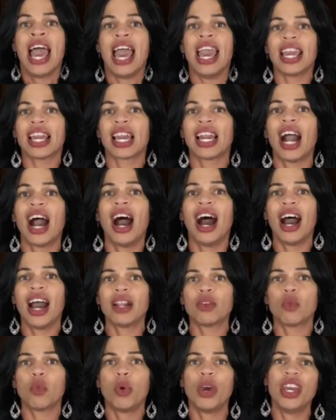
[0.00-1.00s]
And
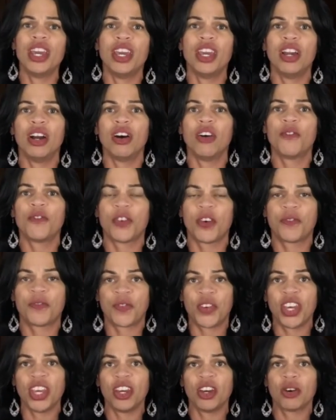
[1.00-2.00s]
God will
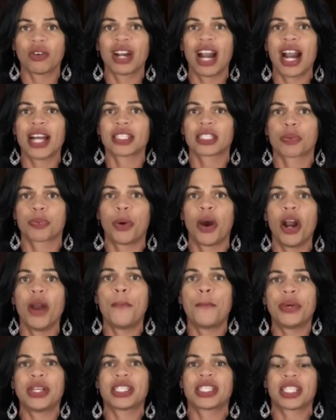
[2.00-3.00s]
fulfill God's
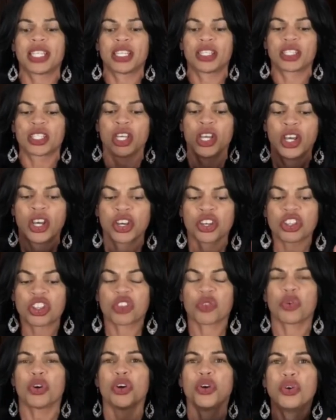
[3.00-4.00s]
purposes
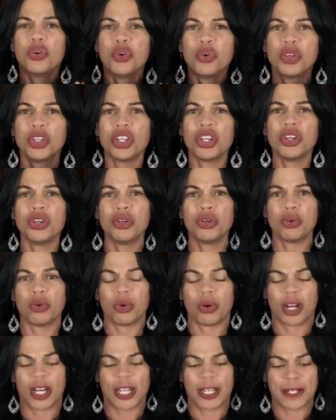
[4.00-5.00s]
through you.
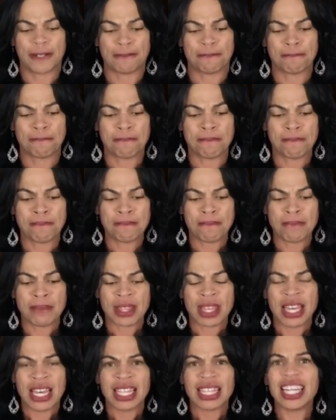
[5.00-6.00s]

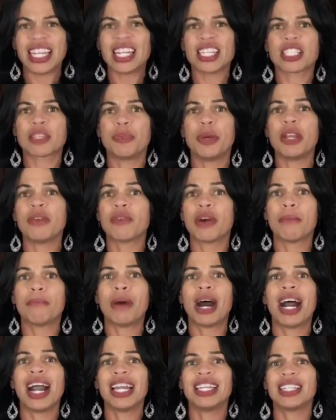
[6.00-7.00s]
Let us be
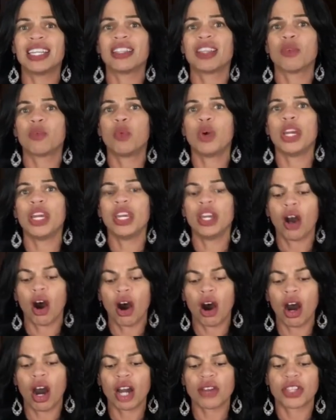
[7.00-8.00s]
reminded that we
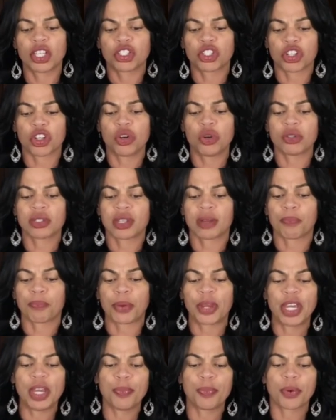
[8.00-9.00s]
are the chosen
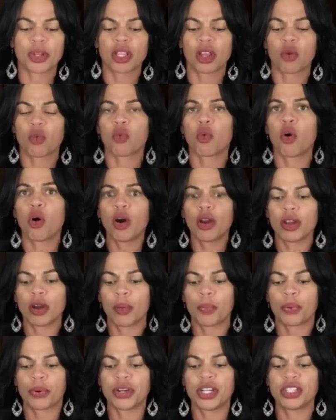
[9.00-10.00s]
people, a
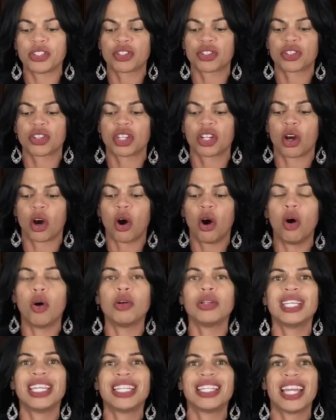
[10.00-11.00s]
royal priesthood, a
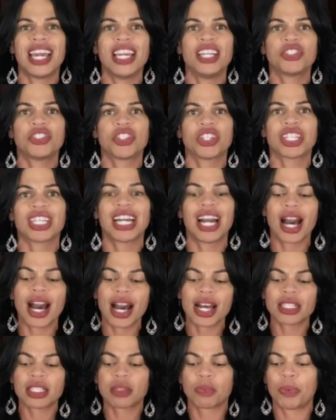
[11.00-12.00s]
holy nation,
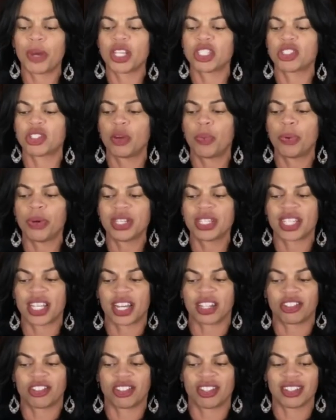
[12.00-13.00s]
God's special
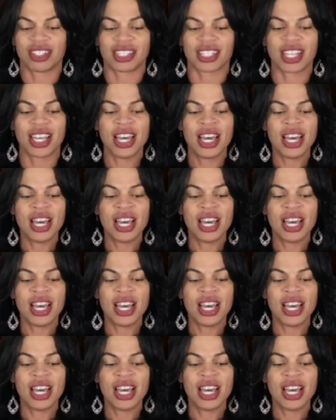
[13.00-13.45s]
possessions.